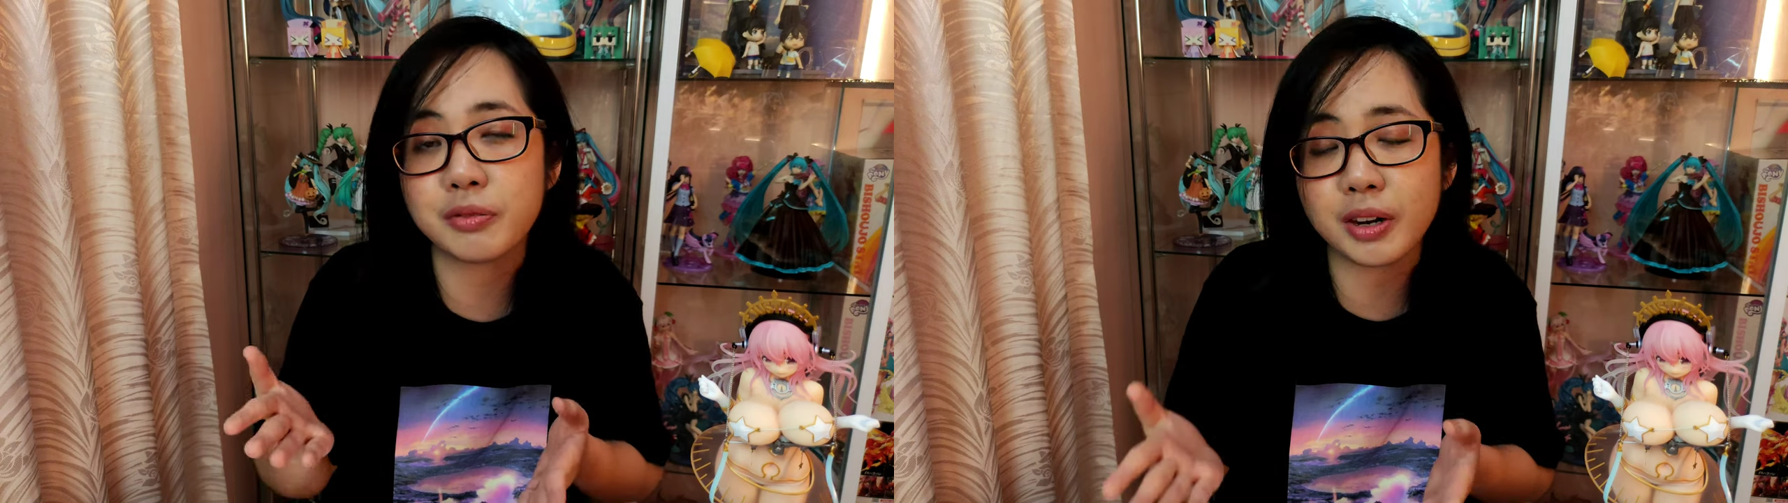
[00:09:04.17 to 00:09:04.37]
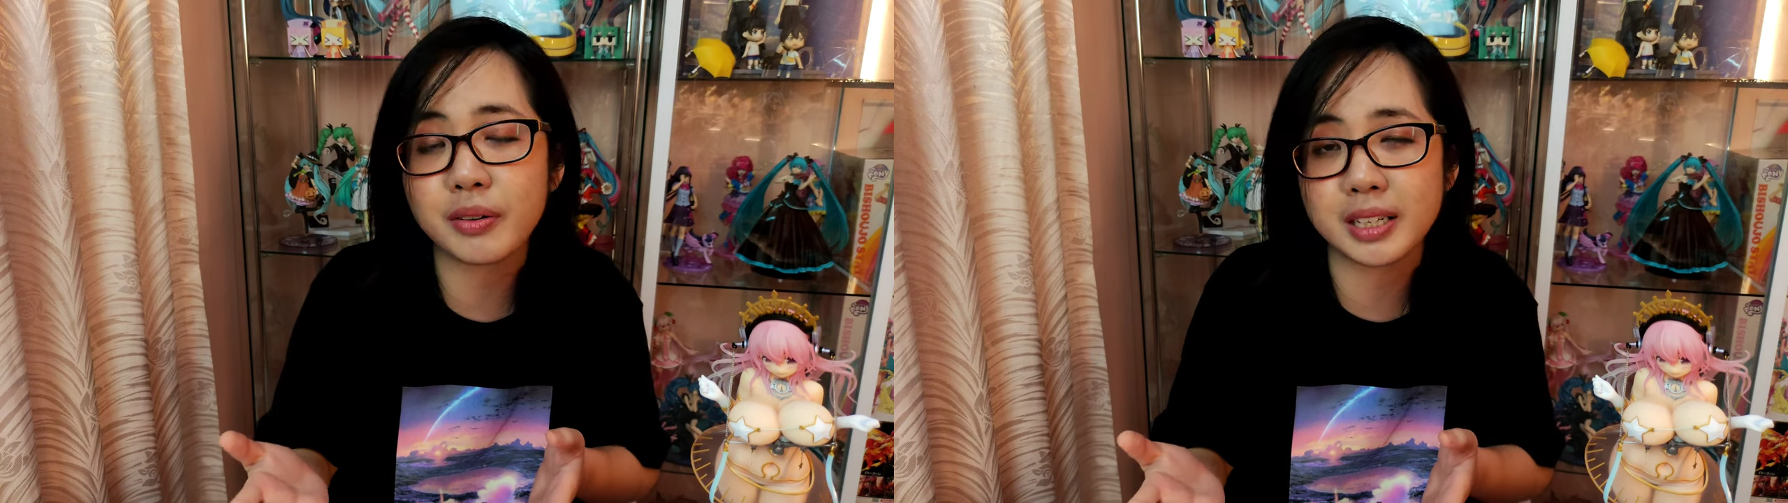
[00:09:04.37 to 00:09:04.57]
a
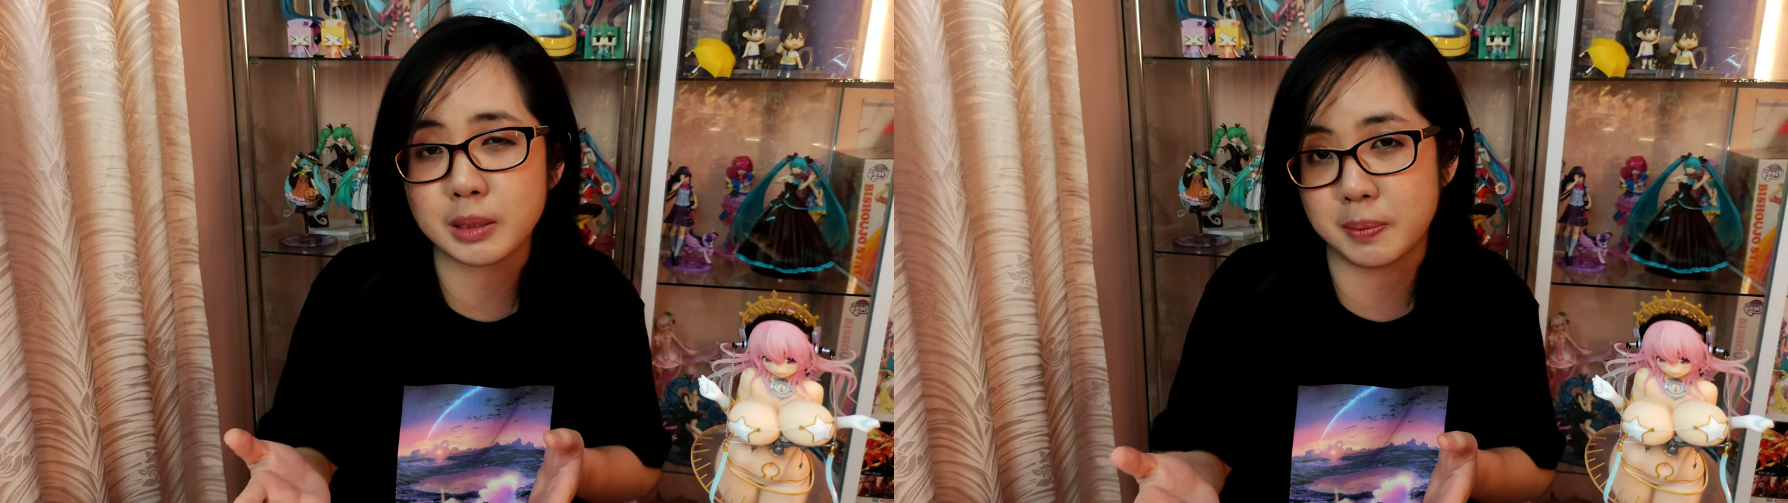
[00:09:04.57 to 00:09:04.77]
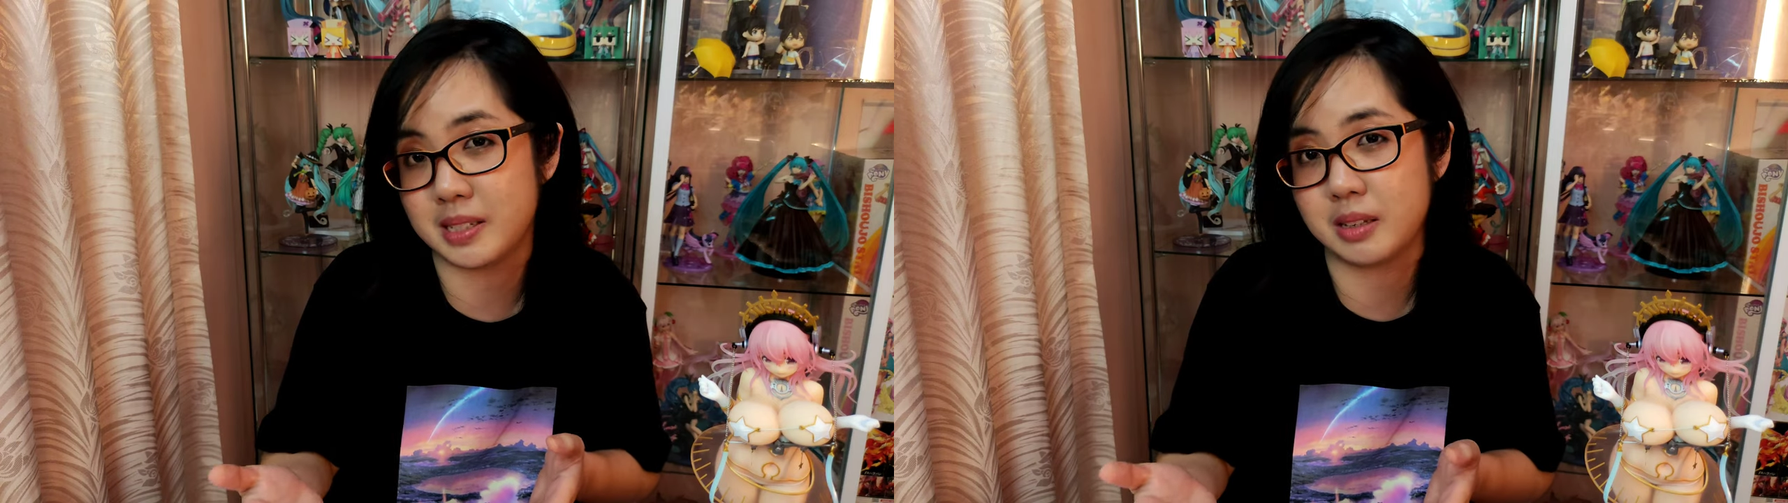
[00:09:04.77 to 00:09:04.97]
very
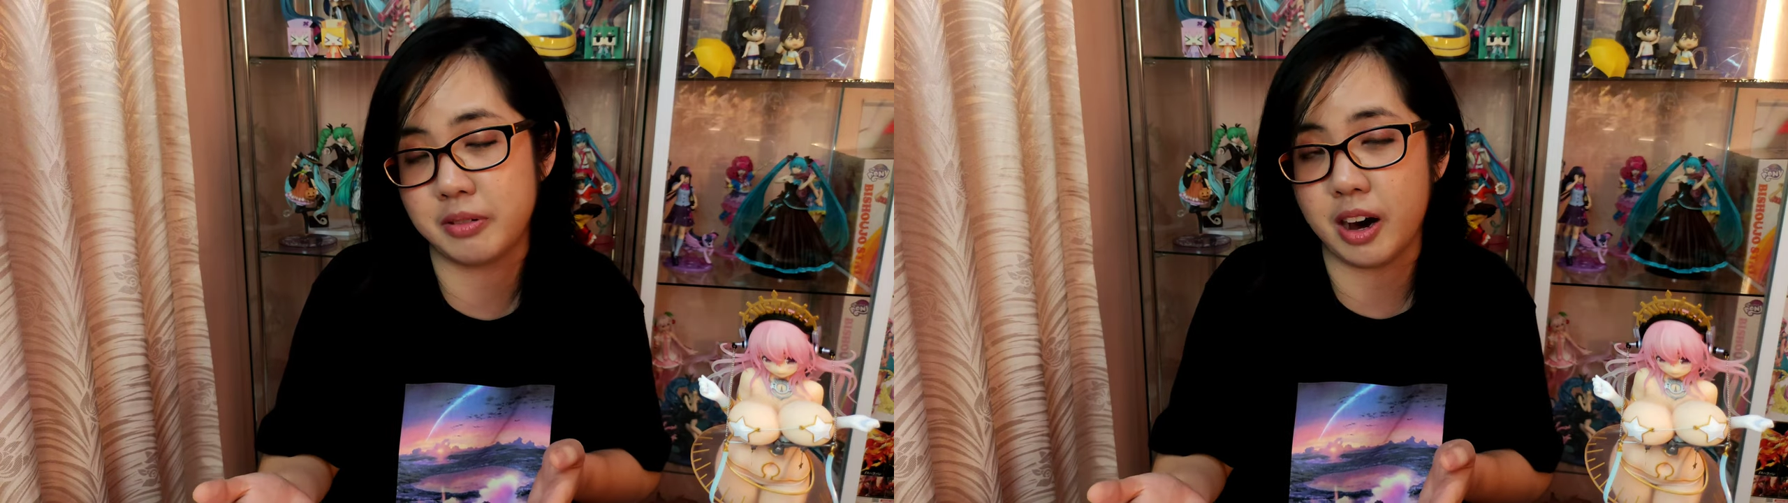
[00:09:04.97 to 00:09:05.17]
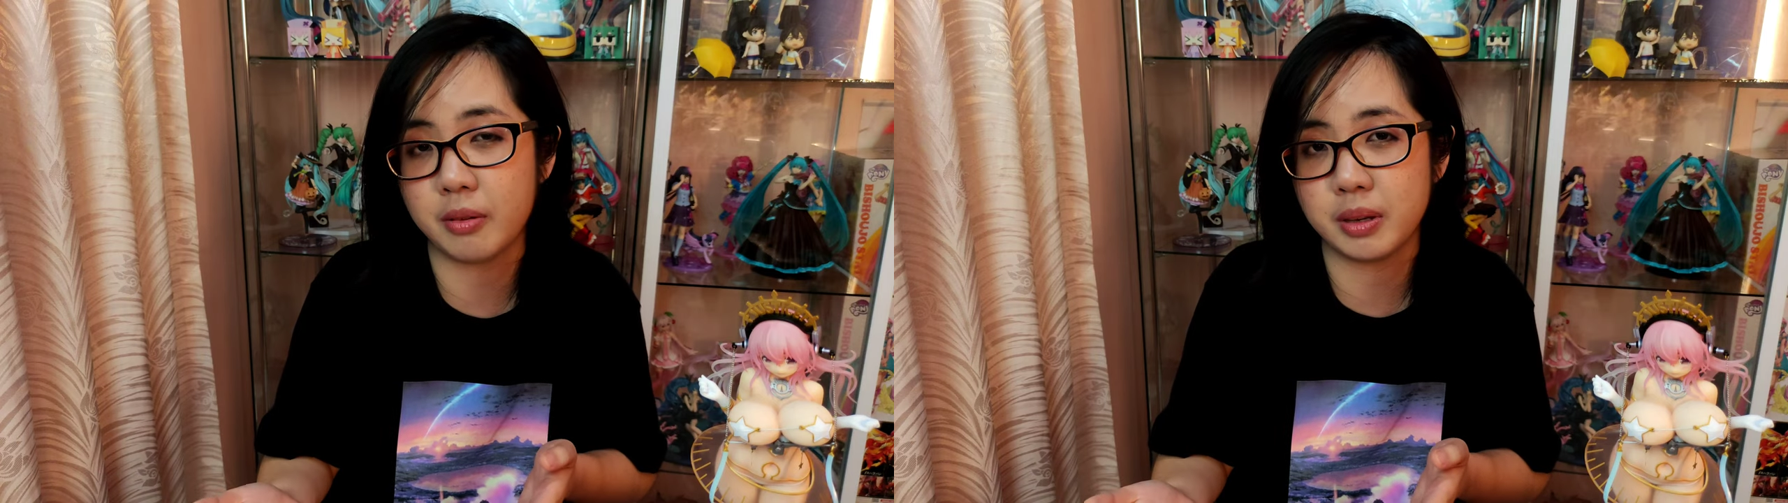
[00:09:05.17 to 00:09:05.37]

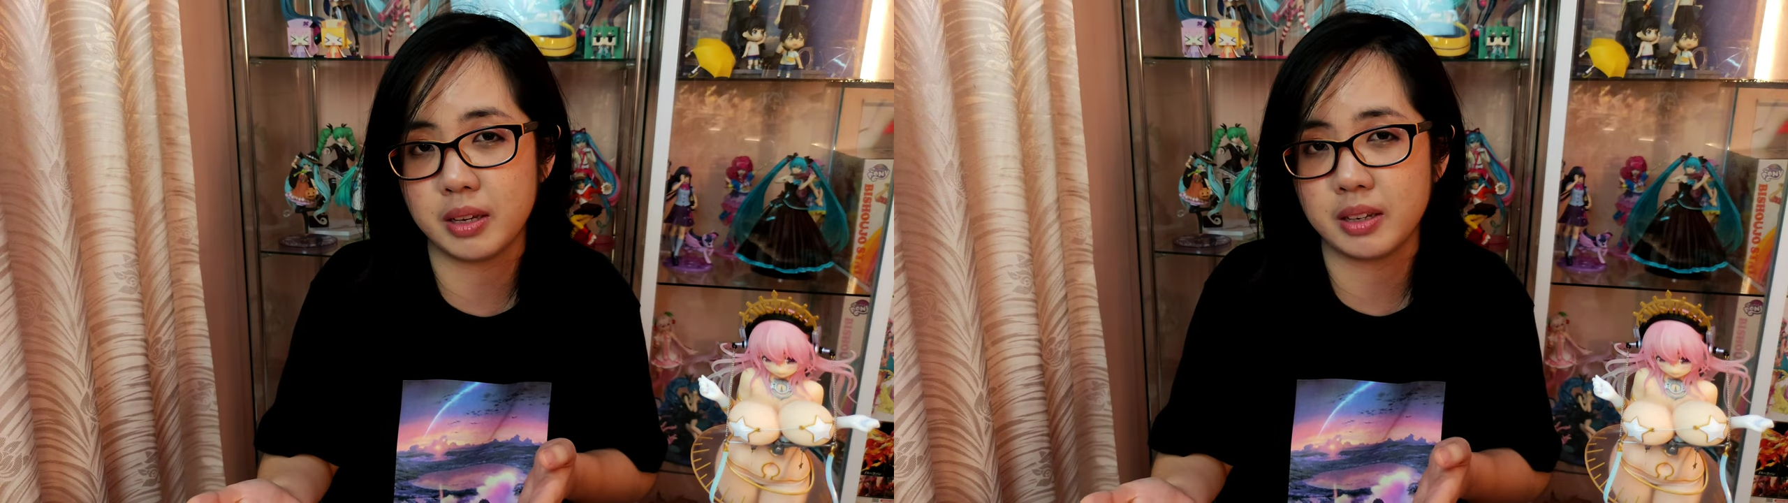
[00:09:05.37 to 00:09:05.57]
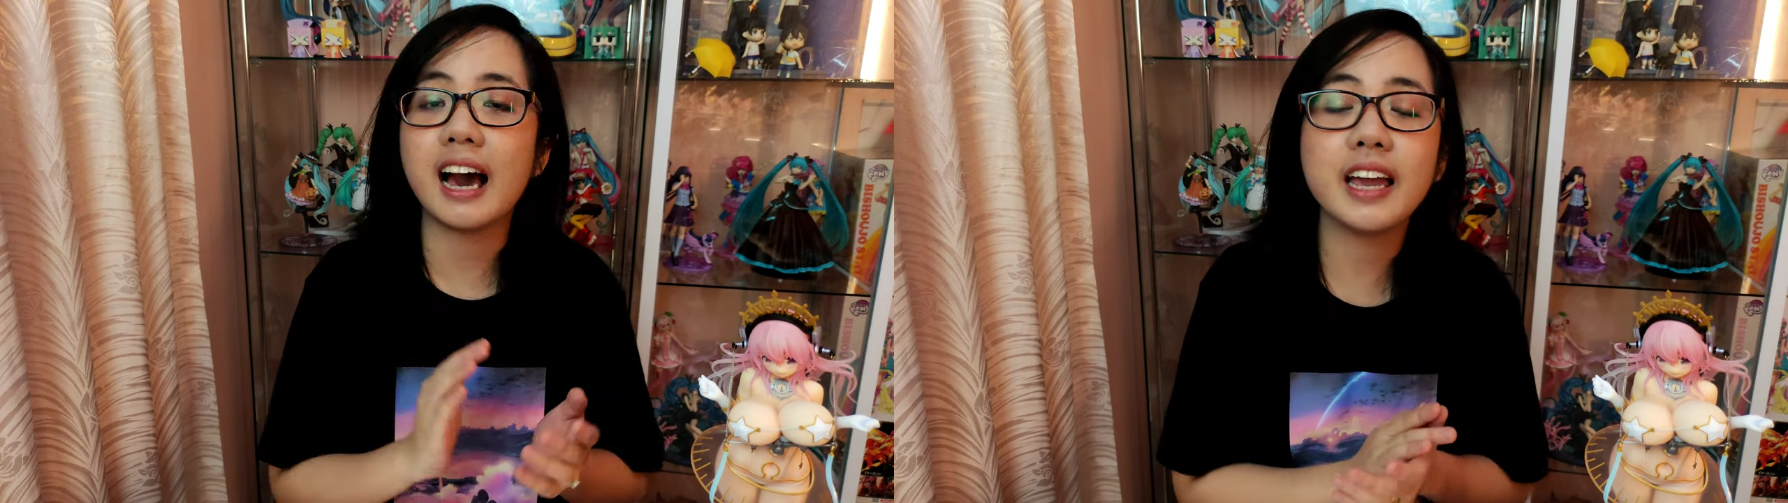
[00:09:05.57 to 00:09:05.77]
expensive hobby.